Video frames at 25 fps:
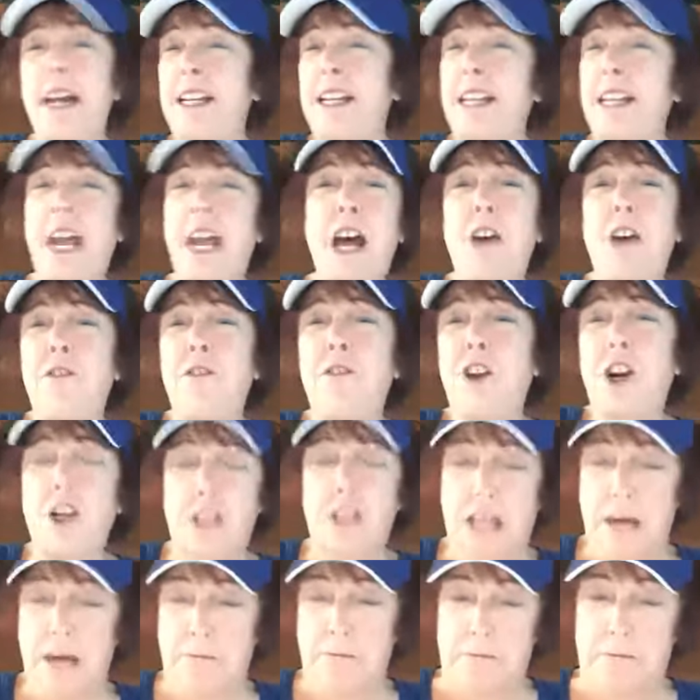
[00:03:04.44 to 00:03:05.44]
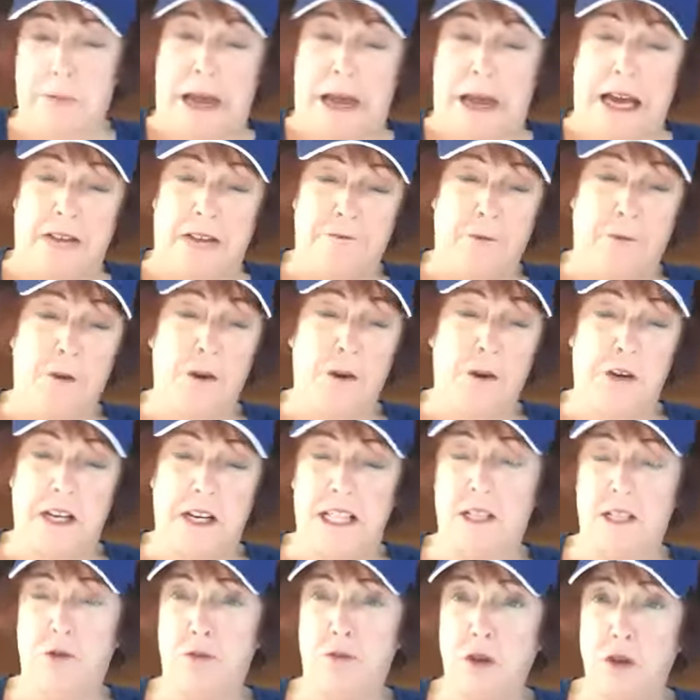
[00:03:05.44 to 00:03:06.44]
never get back for
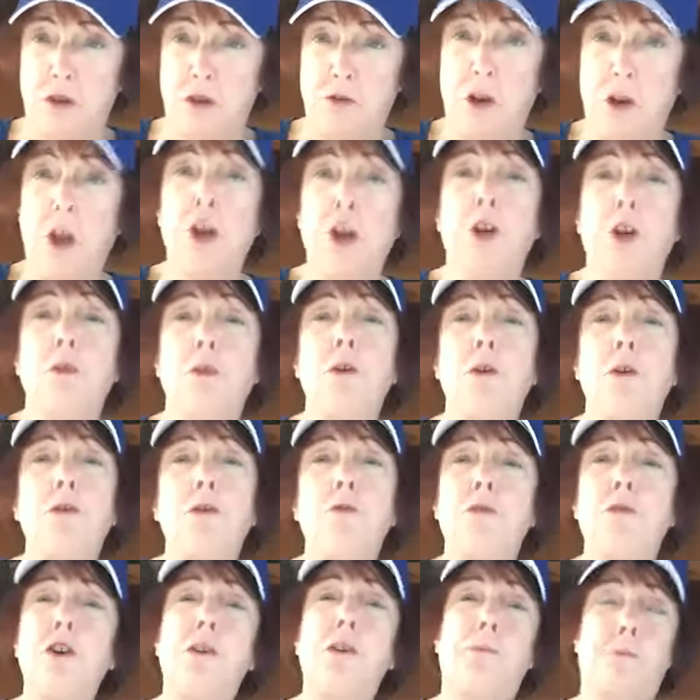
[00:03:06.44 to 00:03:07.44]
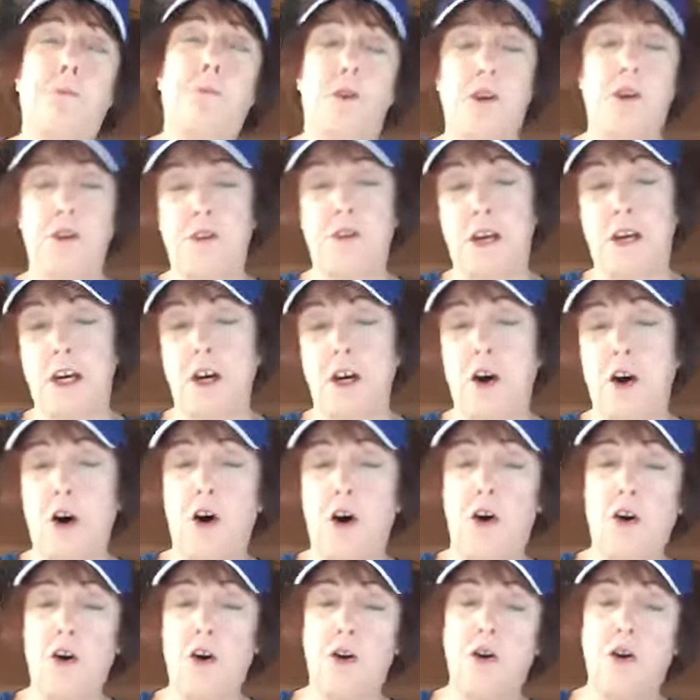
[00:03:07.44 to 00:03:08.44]
it's root, root, root for the
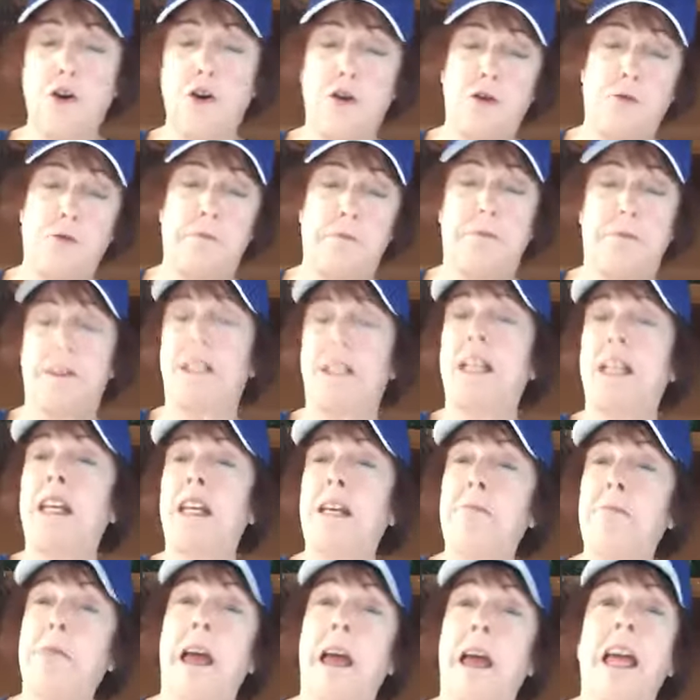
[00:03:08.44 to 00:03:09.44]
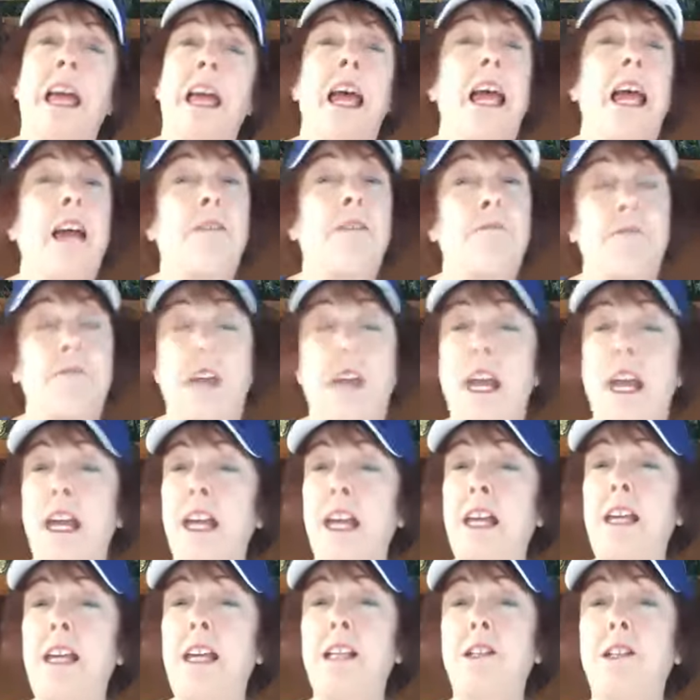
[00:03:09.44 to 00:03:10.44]
home team. If
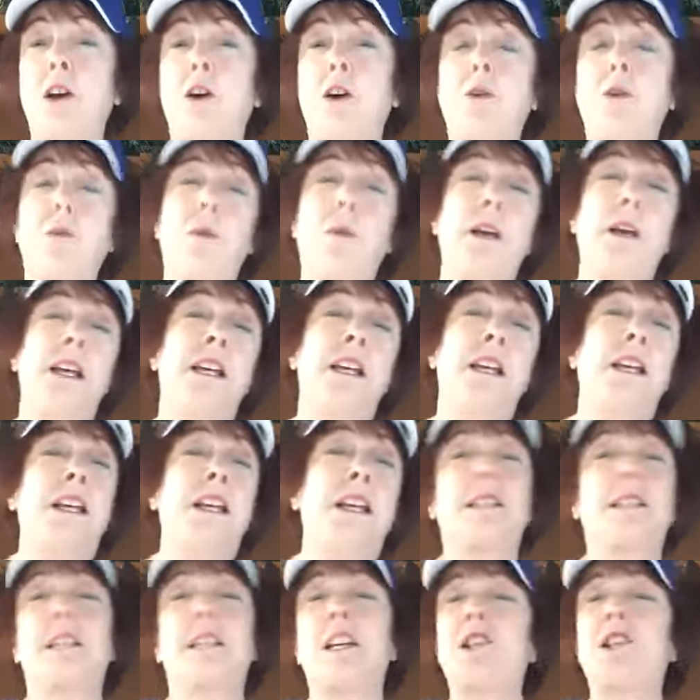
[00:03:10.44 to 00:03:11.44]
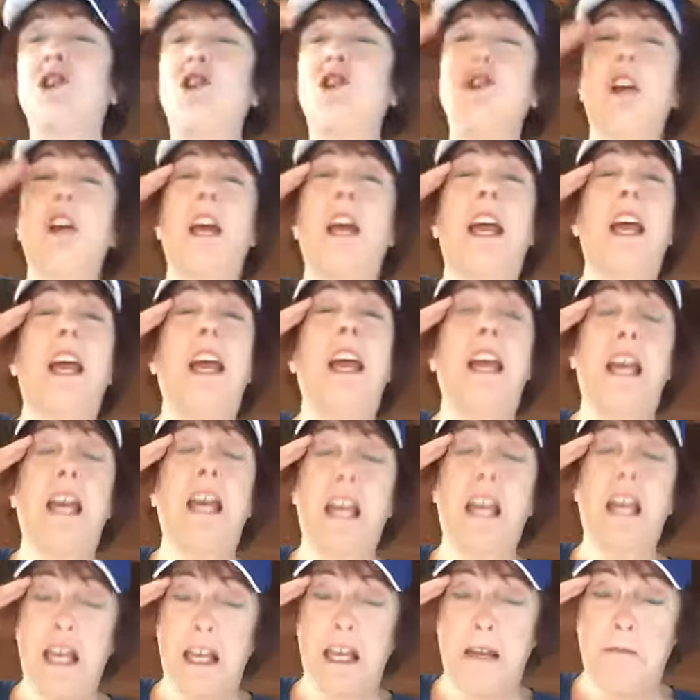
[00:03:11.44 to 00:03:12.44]
they don't win, it's a
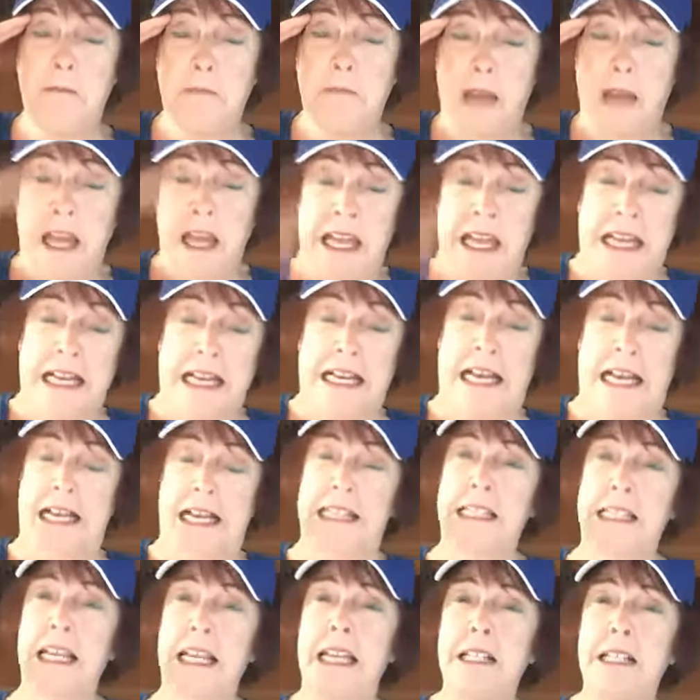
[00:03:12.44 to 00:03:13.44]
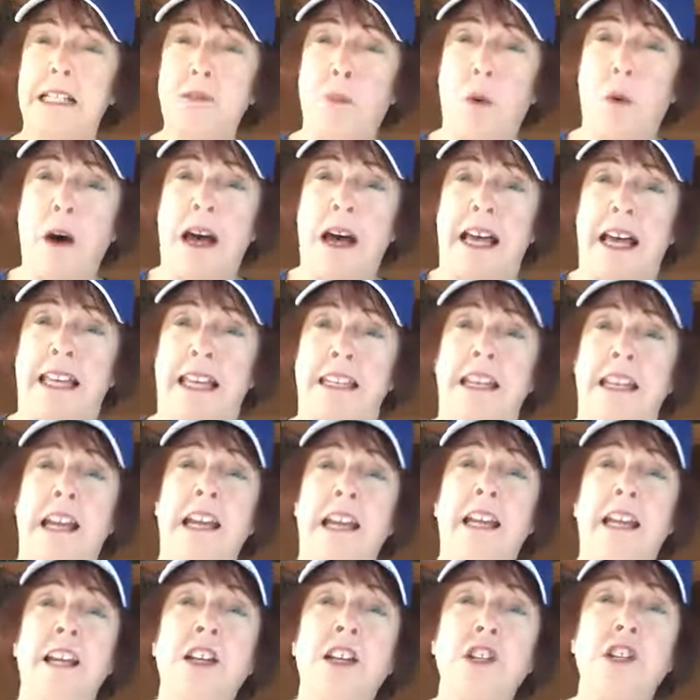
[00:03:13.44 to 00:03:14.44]
shame. As it's one,
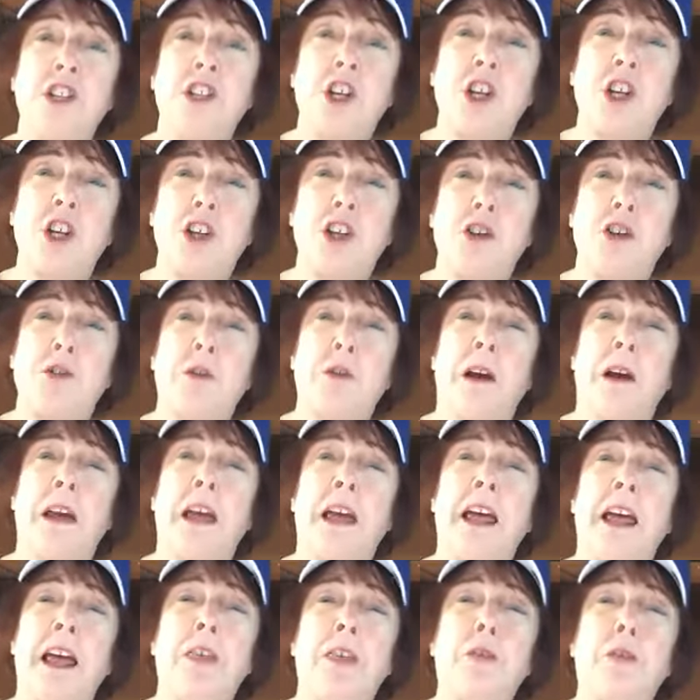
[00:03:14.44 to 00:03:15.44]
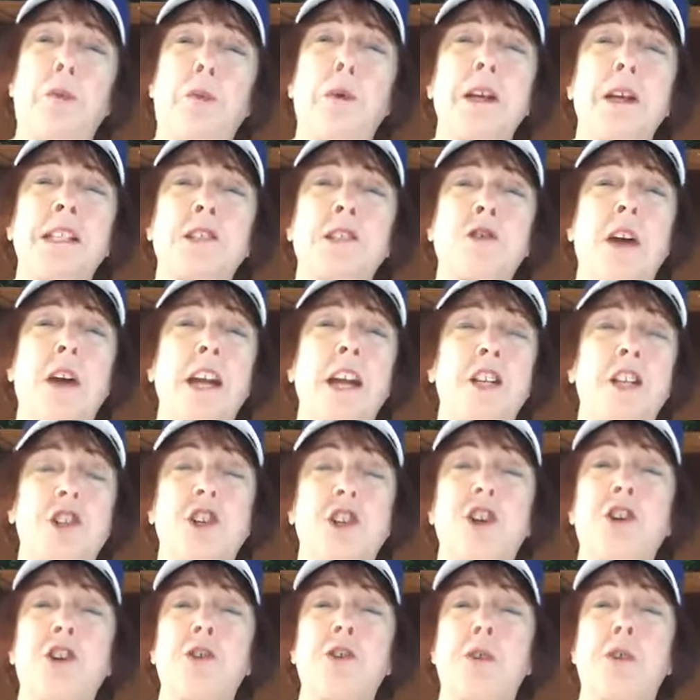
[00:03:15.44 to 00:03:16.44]
two, three strikes,
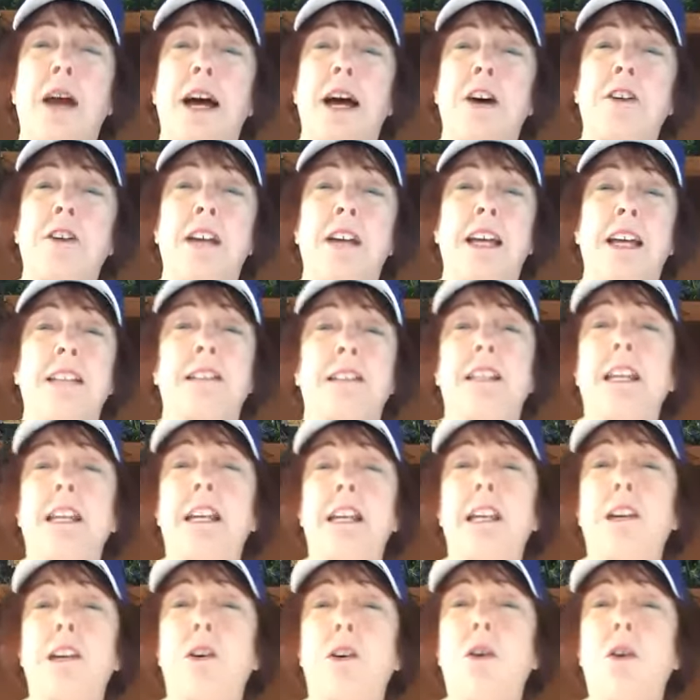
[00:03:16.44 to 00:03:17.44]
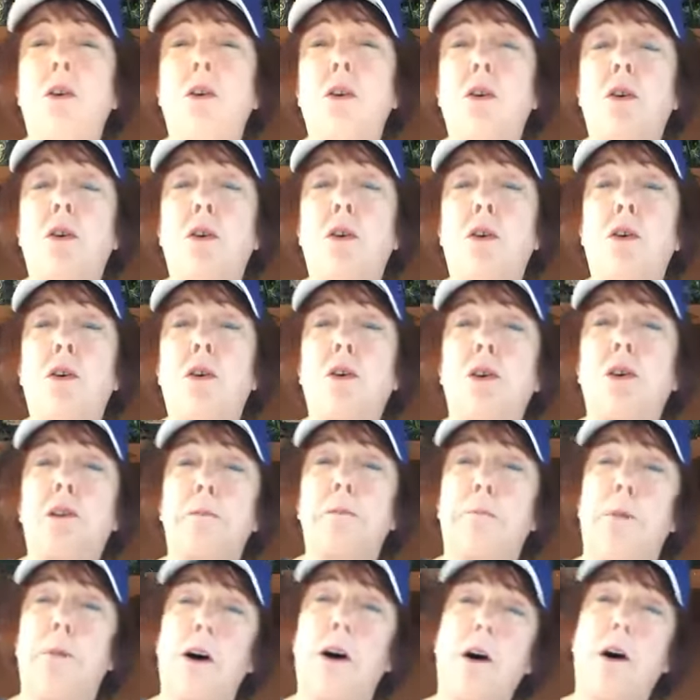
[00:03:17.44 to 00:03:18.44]
you're out at the old
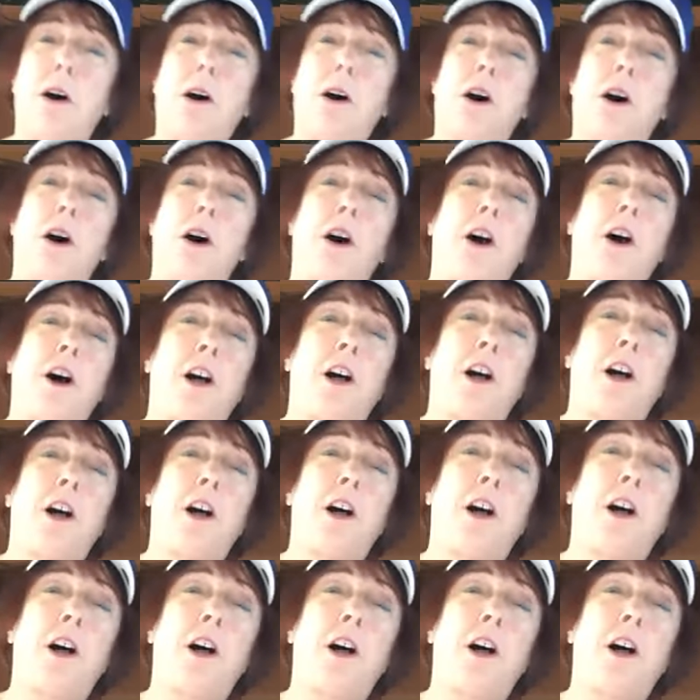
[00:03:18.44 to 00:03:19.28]
ball